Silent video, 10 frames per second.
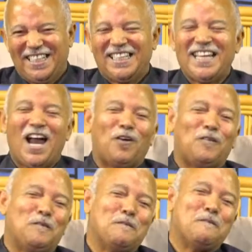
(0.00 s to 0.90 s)

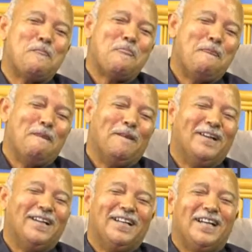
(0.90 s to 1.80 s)
now,
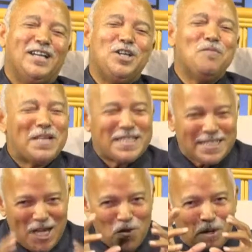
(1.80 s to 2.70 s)
you must
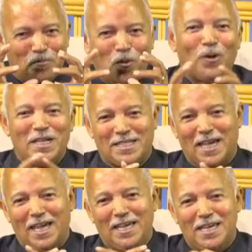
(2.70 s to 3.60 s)
see what Paul is
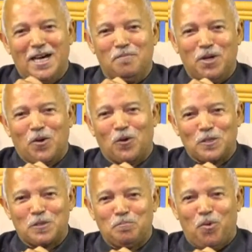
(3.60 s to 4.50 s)
saying here
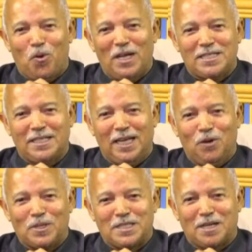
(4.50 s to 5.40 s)
because Paul is
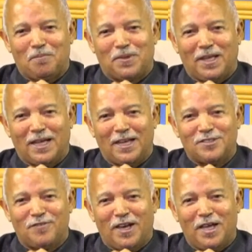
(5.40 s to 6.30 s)
dealing with something that
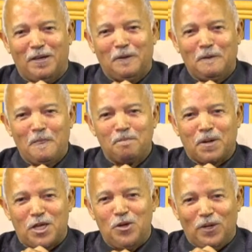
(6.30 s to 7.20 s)
is very
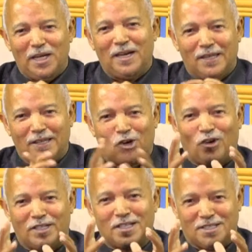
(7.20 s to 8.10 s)
peculiar in the
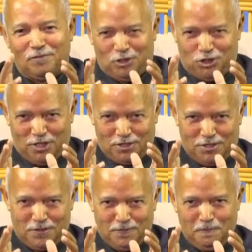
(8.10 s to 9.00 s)
context of the church.